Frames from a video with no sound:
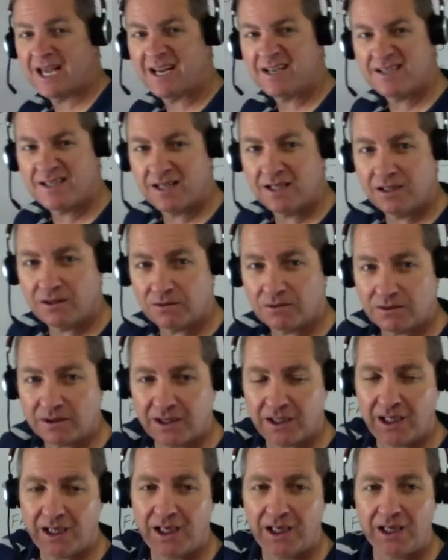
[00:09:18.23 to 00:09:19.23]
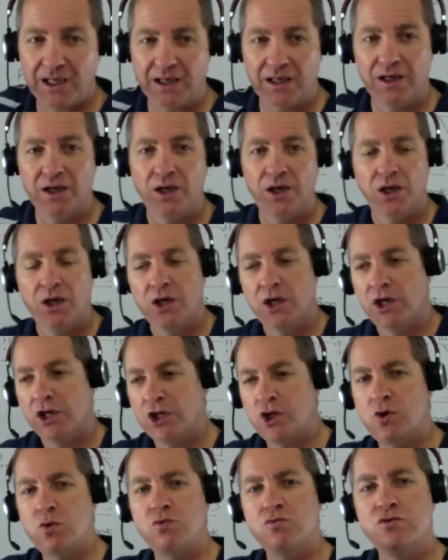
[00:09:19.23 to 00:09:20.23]
that's the little key,
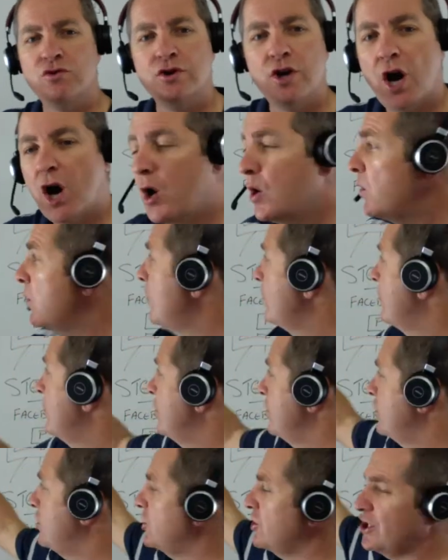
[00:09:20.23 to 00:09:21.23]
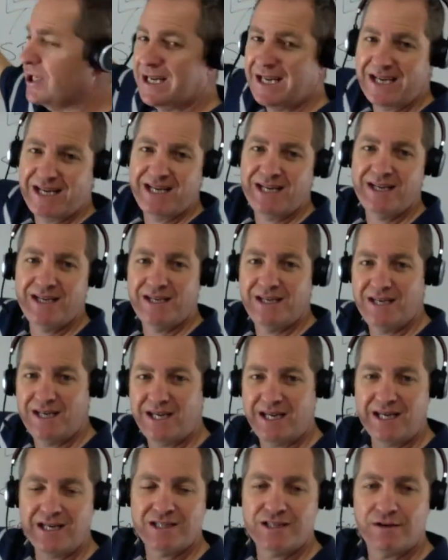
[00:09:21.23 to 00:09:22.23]
you know that she
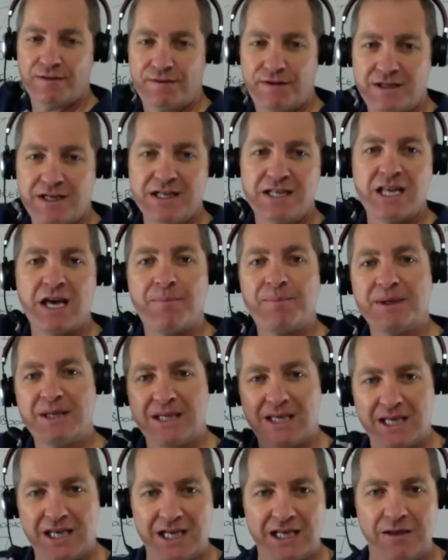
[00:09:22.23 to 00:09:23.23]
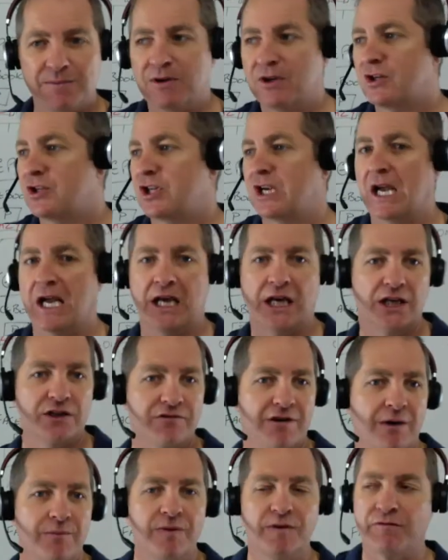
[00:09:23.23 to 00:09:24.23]
needs to fit into that bikini because she hangs
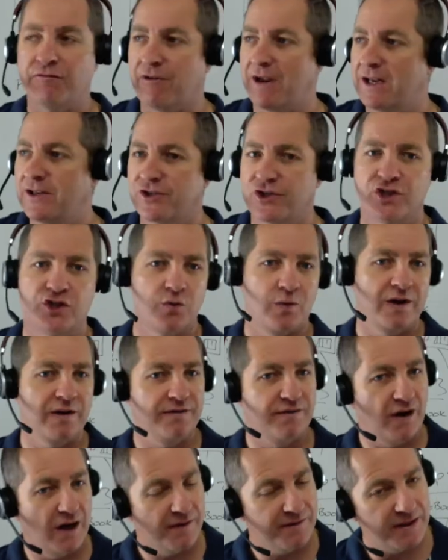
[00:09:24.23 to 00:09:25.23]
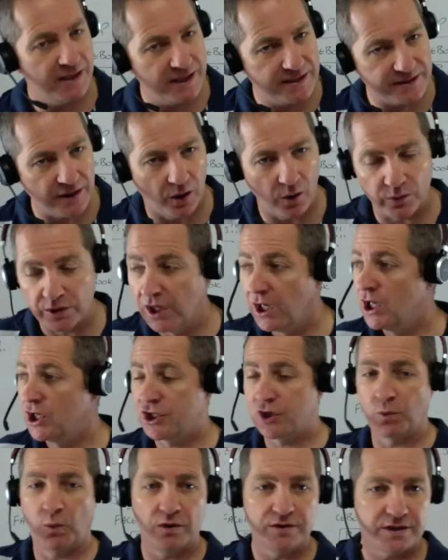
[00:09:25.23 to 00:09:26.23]
around with friends. She's 25 years old.
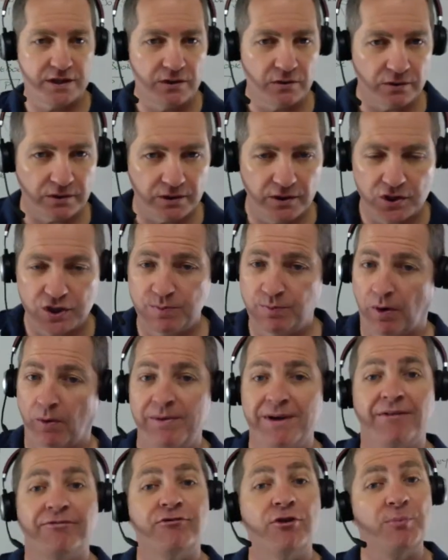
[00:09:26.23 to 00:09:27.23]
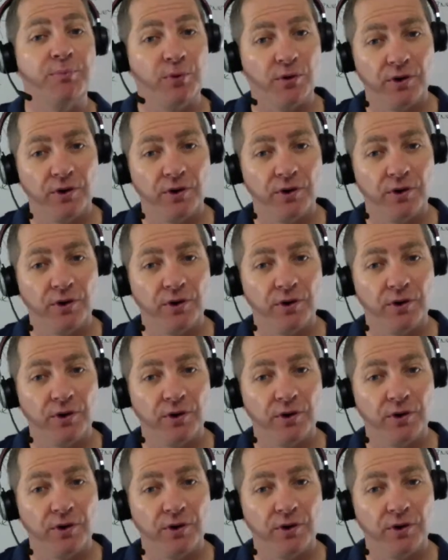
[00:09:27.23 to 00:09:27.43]
She wants to look good. She probably after a